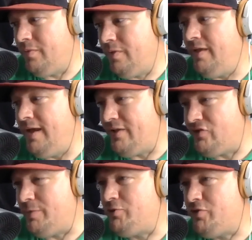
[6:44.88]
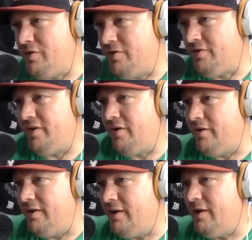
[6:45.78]
the itch, I'm sure,
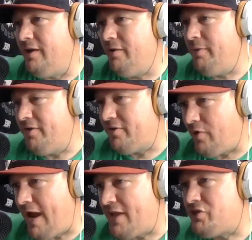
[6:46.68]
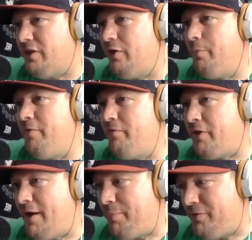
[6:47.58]
started needing to be scratched a little bit for
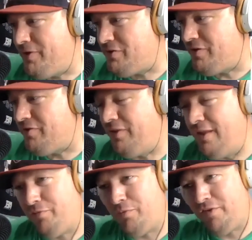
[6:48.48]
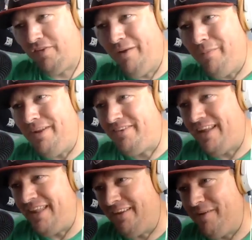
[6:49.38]
competition. So that's where stalemates
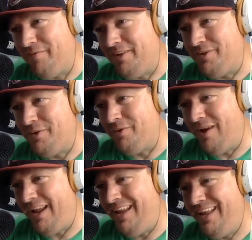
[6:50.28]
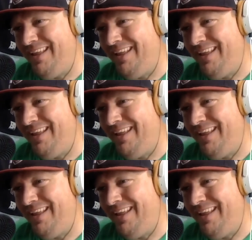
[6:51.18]
kind of comes into it, right?